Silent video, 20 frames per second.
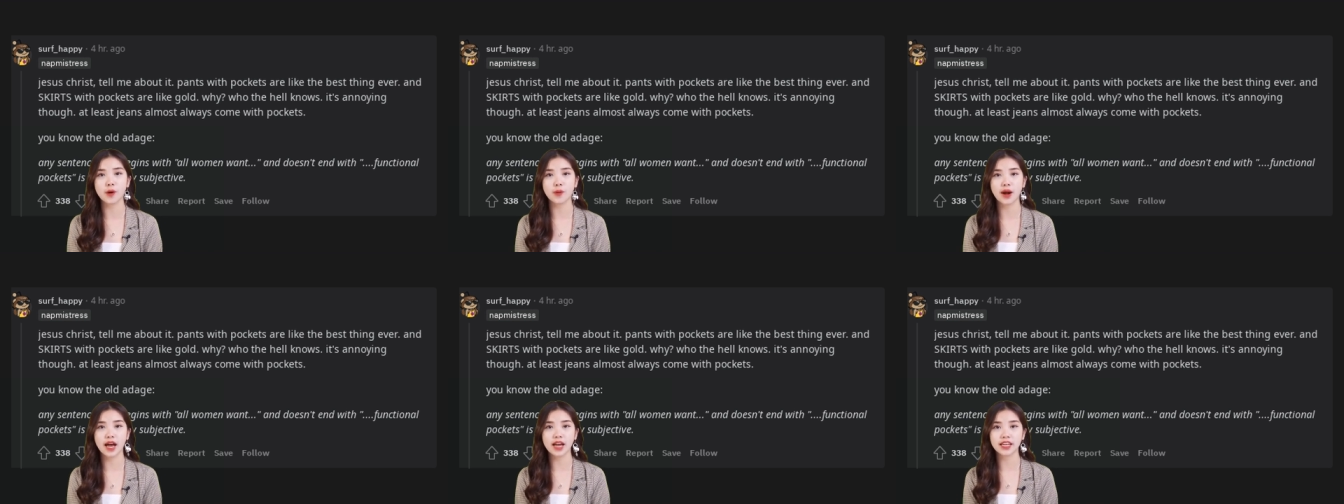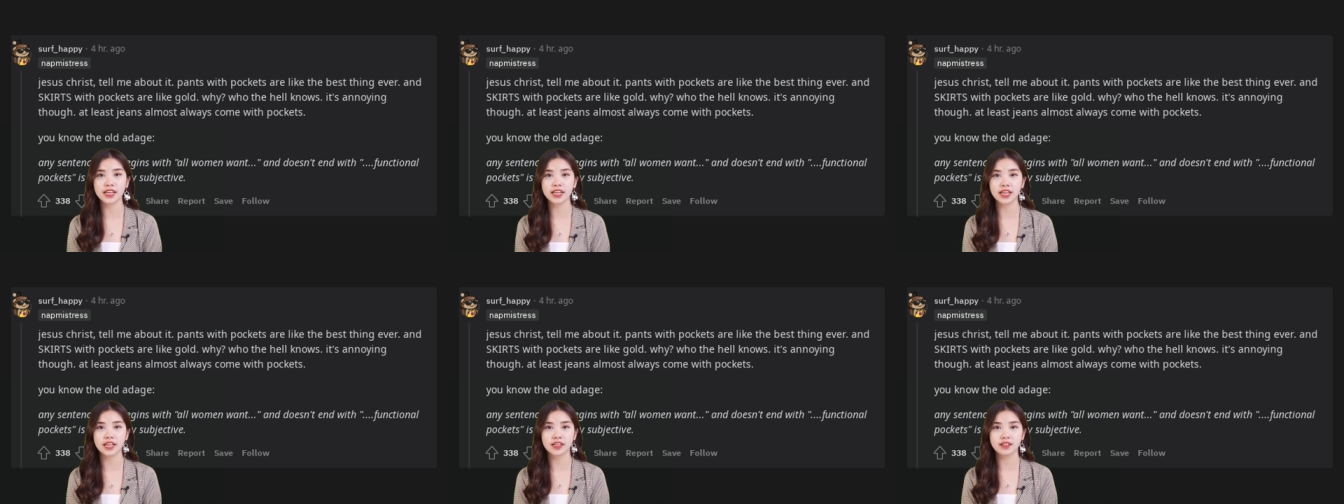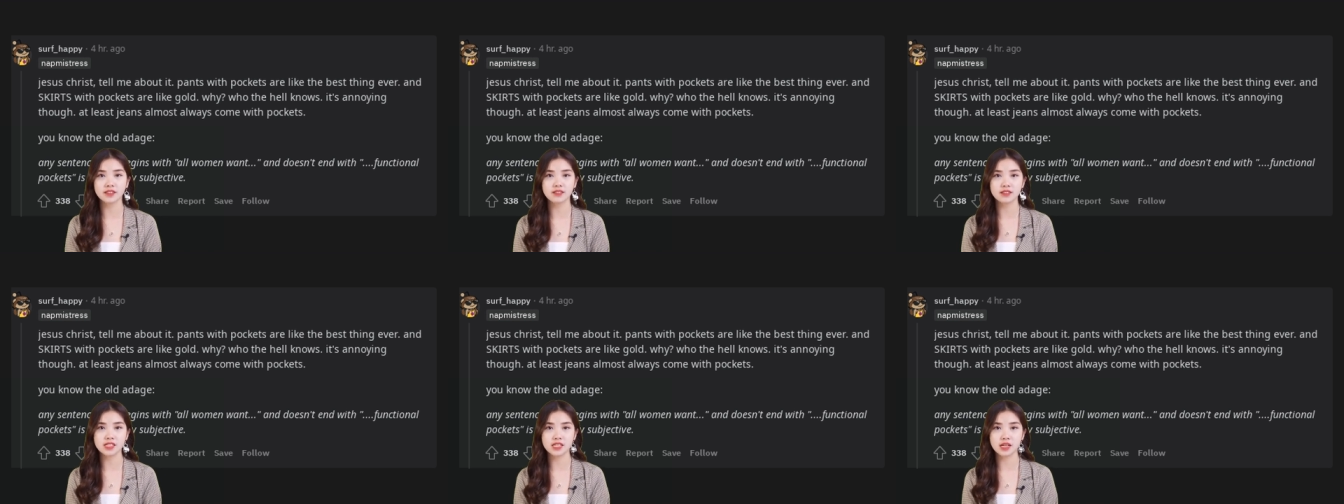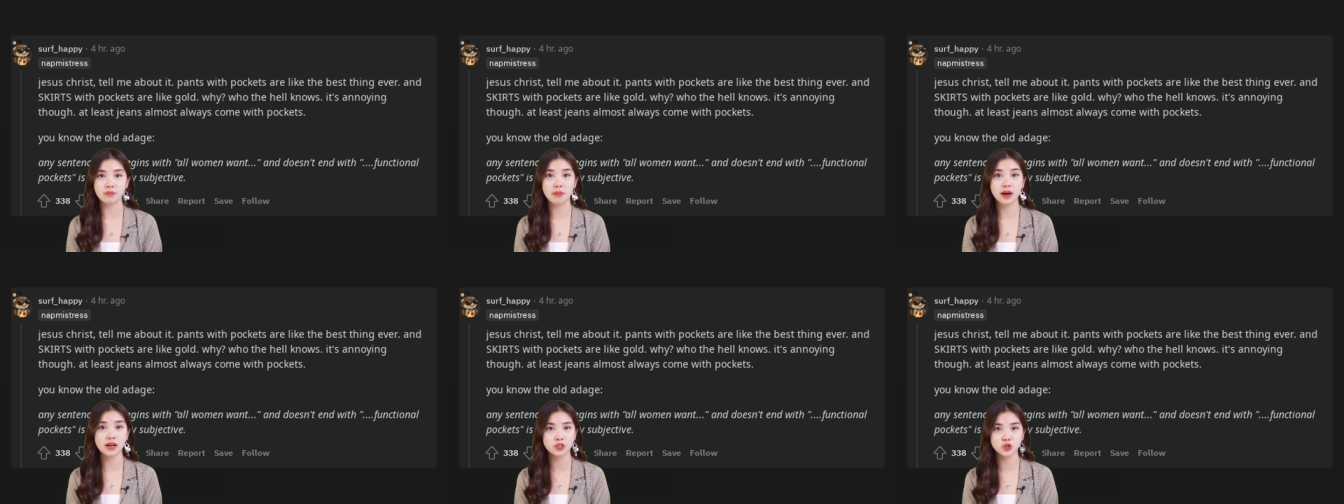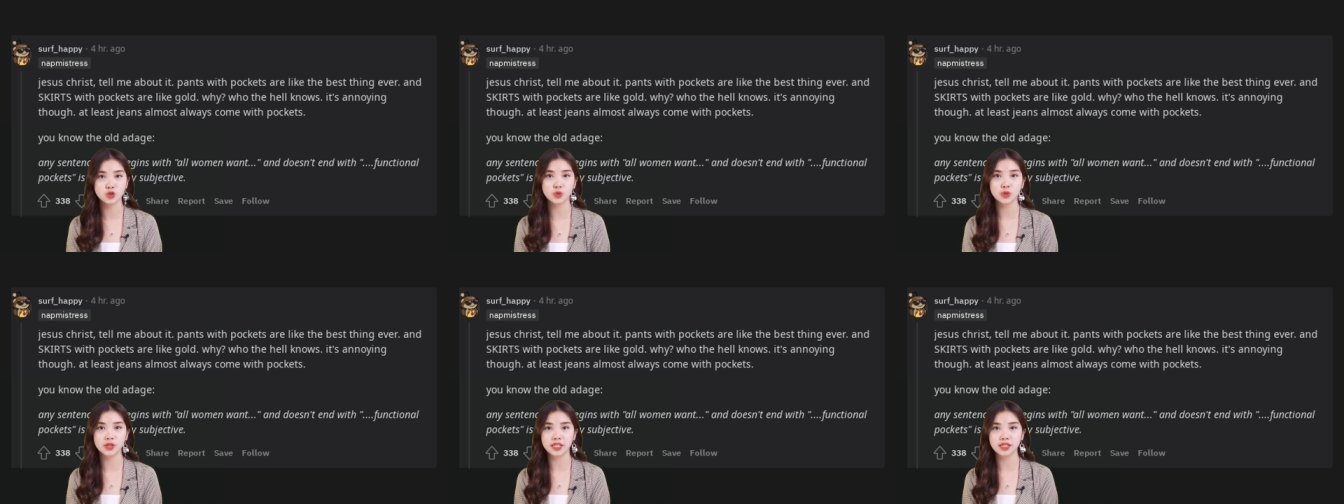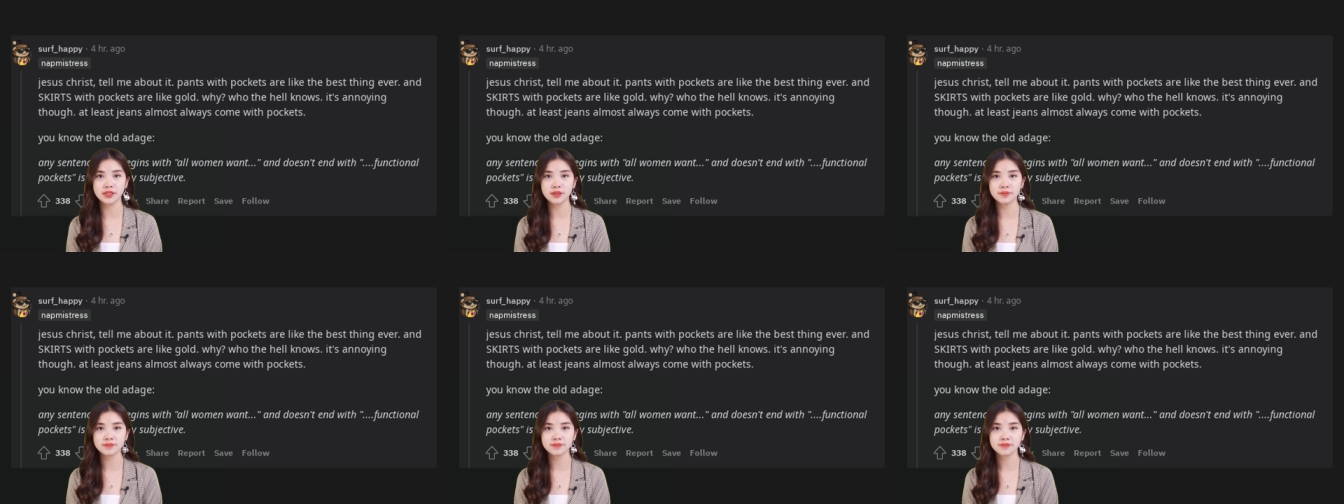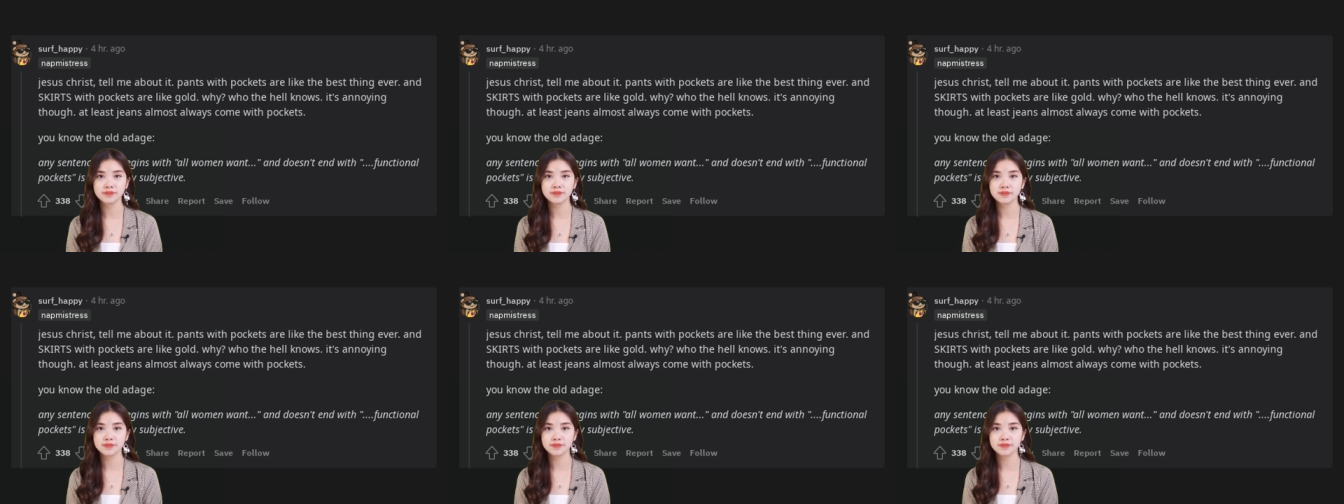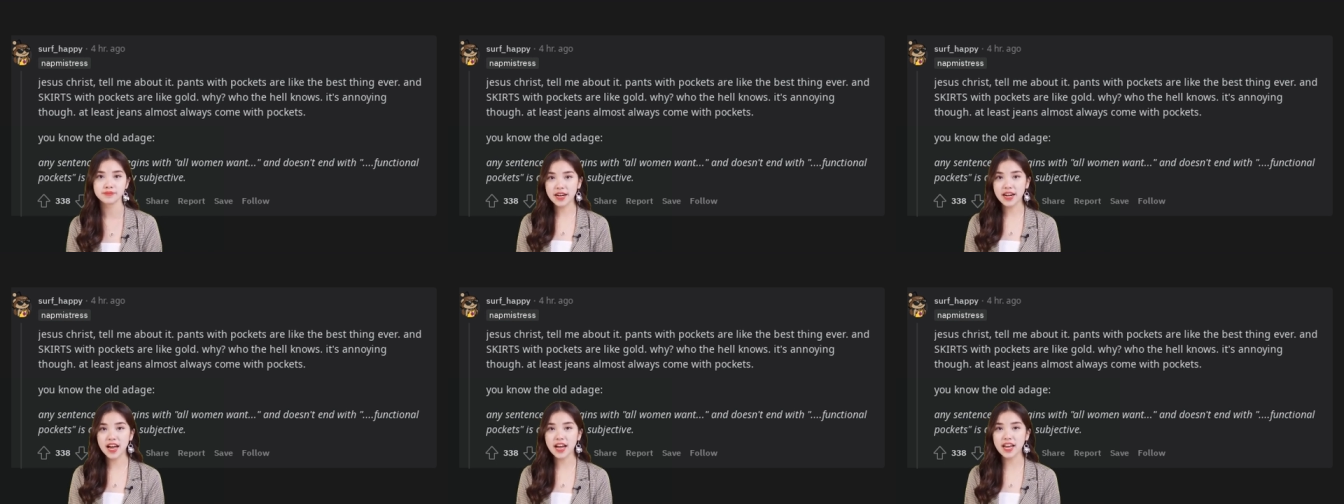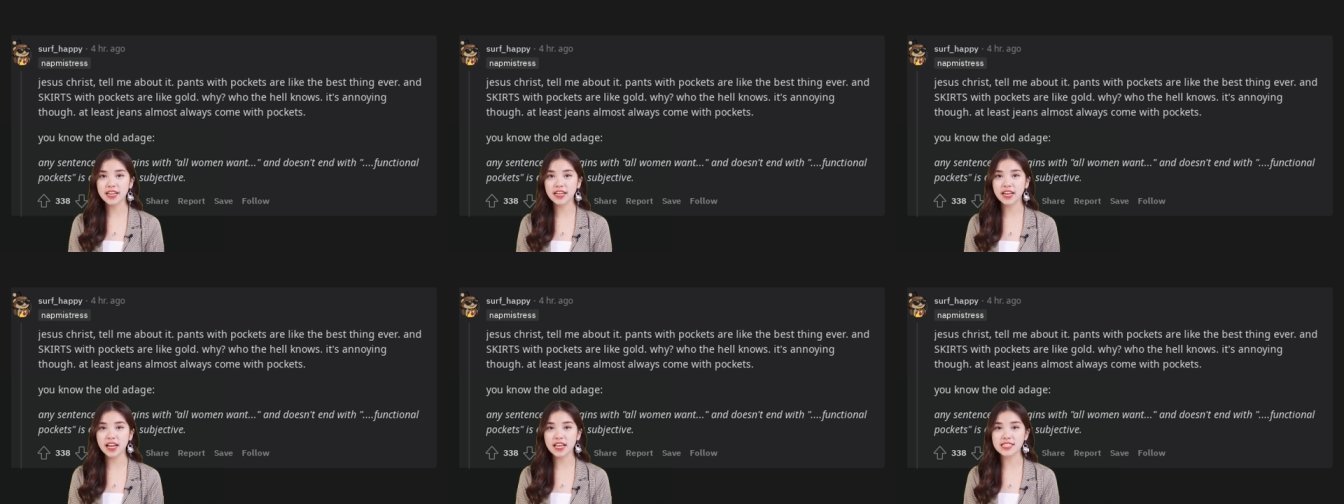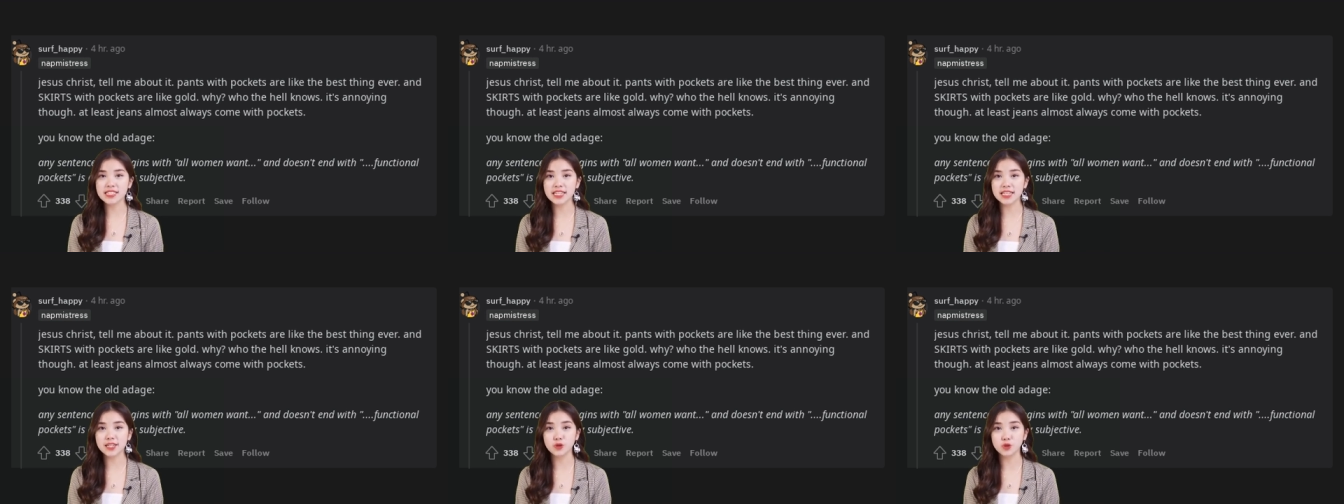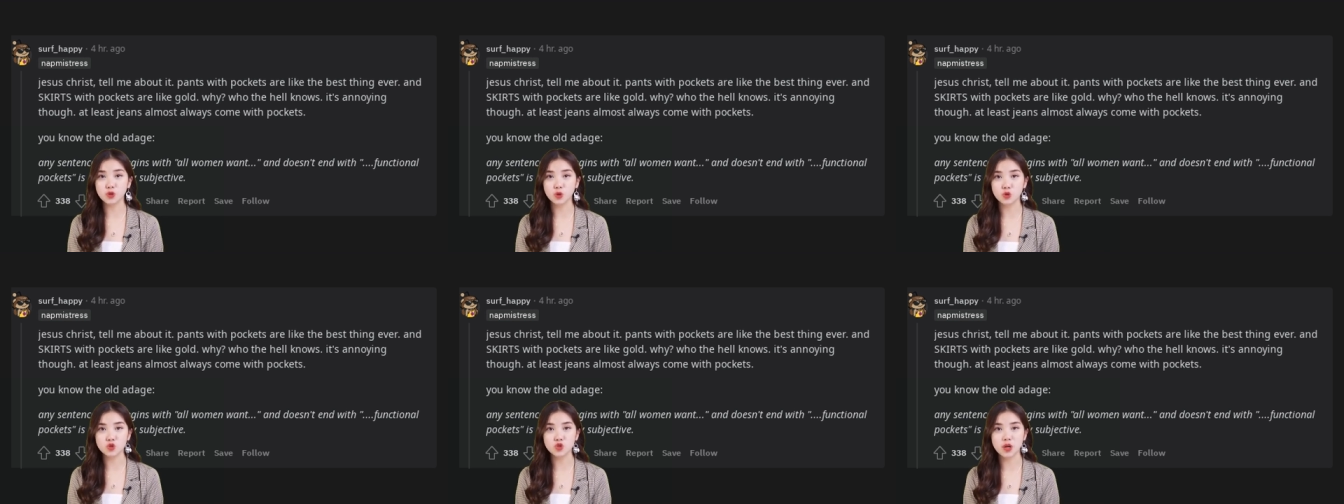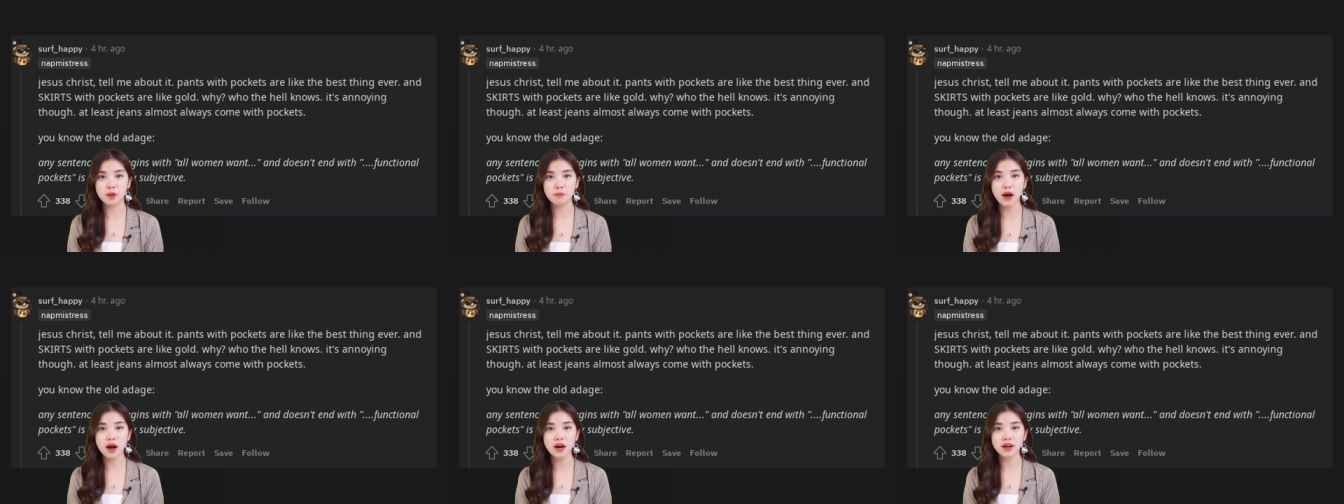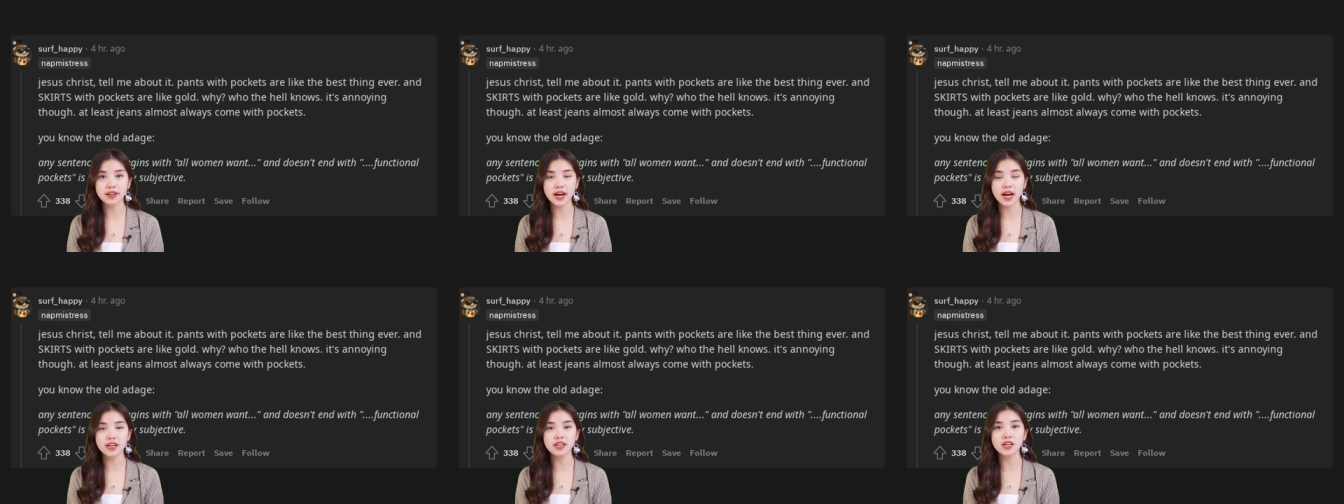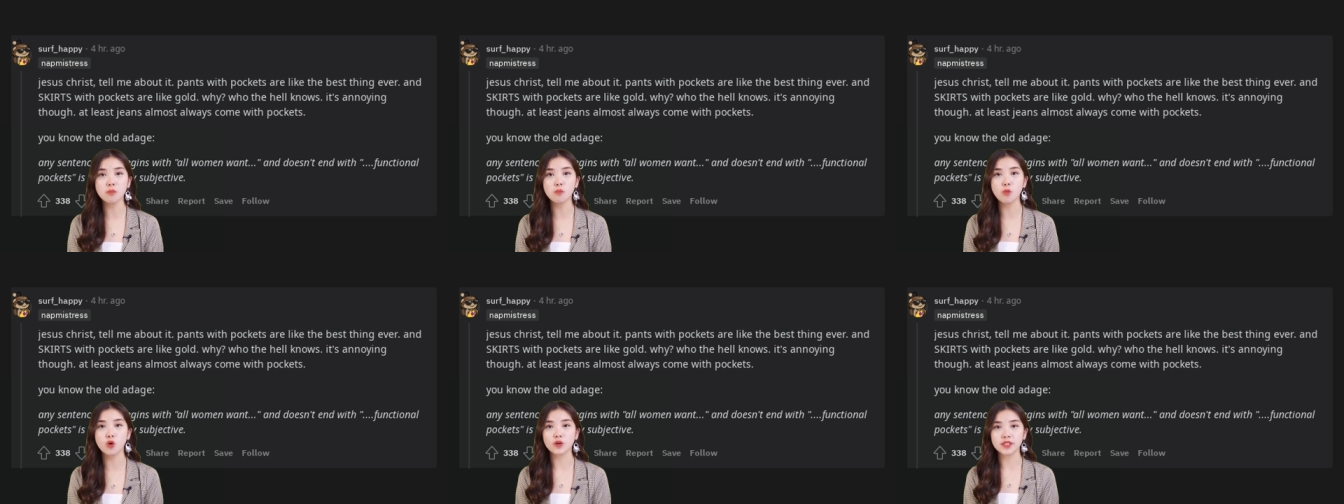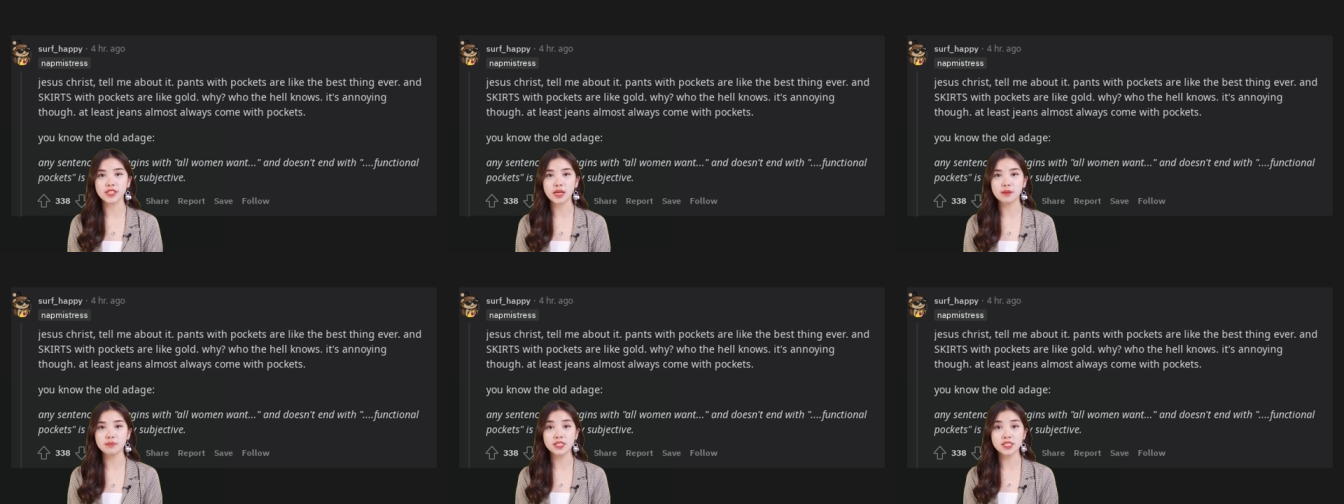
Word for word: It's annoying though. At least jeans almost always come with pockets.